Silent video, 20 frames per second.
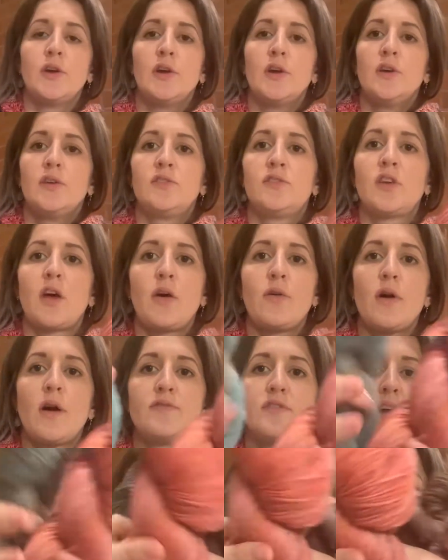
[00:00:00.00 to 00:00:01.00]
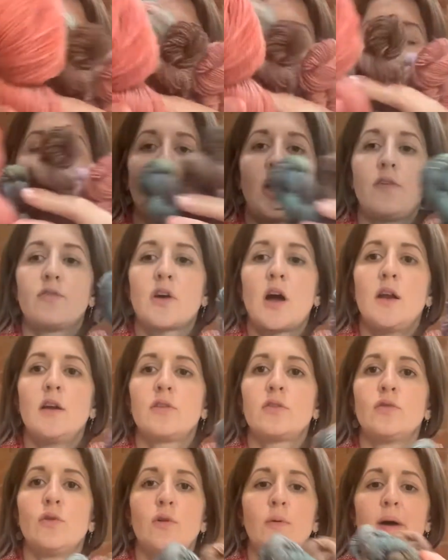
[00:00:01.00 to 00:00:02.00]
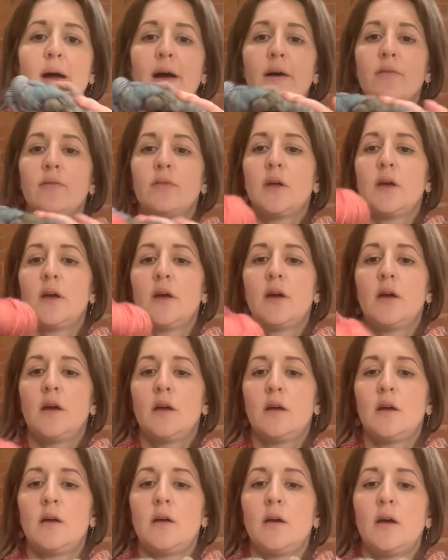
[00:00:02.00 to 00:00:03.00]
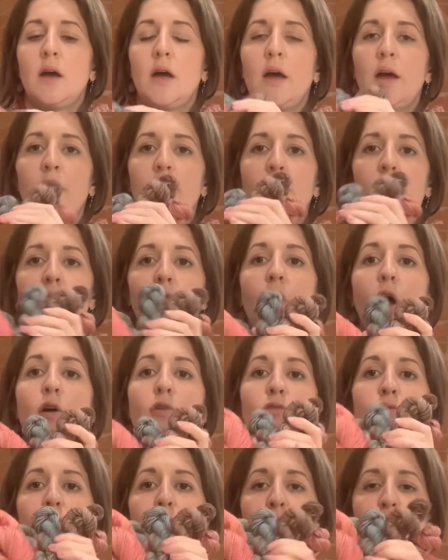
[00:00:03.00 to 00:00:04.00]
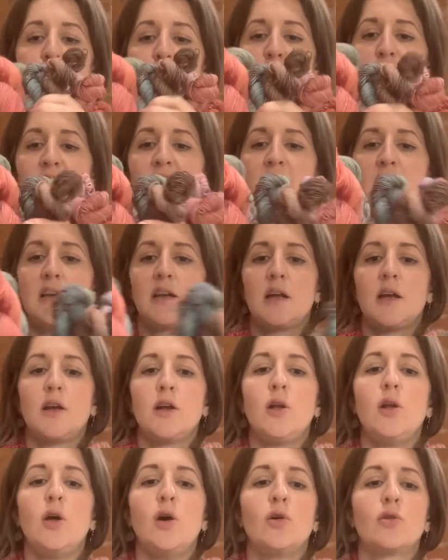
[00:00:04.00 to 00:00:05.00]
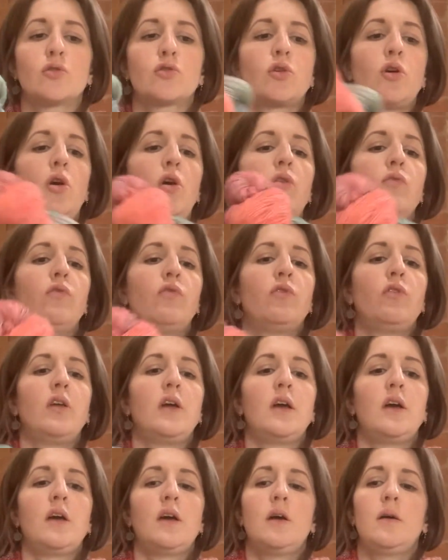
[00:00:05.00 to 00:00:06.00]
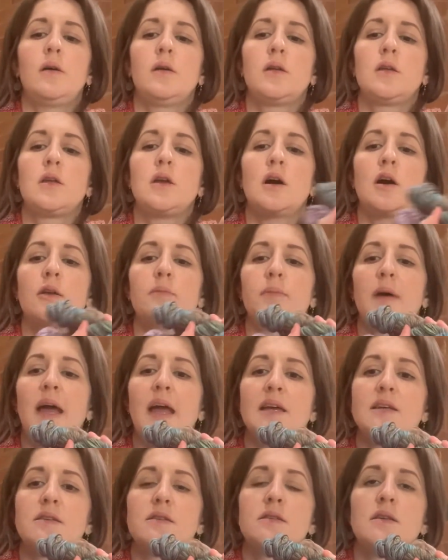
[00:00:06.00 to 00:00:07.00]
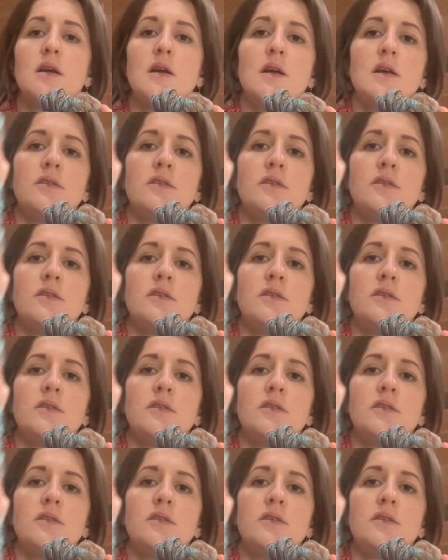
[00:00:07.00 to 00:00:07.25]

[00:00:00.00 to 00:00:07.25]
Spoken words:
So I've done them, I've kind of thought about the overall feel and look of the yarn base.